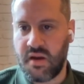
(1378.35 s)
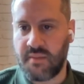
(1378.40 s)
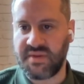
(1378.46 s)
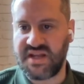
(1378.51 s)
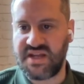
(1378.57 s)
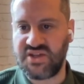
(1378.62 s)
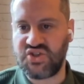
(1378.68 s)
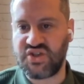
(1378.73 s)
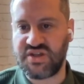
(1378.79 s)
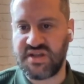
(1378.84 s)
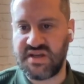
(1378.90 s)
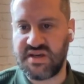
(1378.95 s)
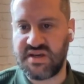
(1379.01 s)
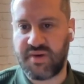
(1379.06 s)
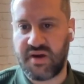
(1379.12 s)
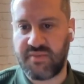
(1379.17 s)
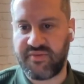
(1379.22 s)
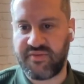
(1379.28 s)
I'm an
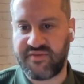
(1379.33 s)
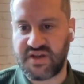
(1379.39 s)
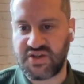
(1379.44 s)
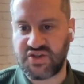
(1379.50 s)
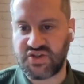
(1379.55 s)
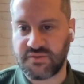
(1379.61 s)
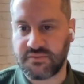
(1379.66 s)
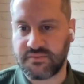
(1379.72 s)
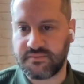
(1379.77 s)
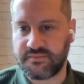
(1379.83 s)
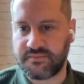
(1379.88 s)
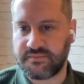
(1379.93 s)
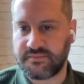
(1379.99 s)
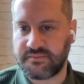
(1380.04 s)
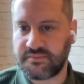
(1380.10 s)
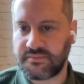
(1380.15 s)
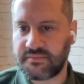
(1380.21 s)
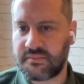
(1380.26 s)
engineer by profession.
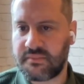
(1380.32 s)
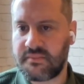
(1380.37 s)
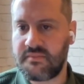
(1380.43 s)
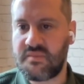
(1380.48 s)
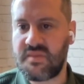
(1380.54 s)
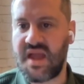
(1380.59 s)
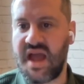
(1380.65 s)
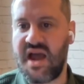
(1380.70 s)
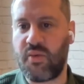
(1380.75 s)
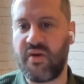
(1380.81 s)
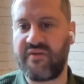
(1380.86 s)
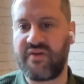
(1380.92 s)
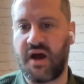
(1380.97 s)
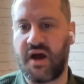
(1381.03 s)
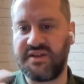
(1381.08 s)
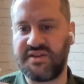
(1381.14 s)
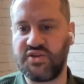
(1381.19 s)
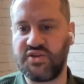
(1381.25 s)
However,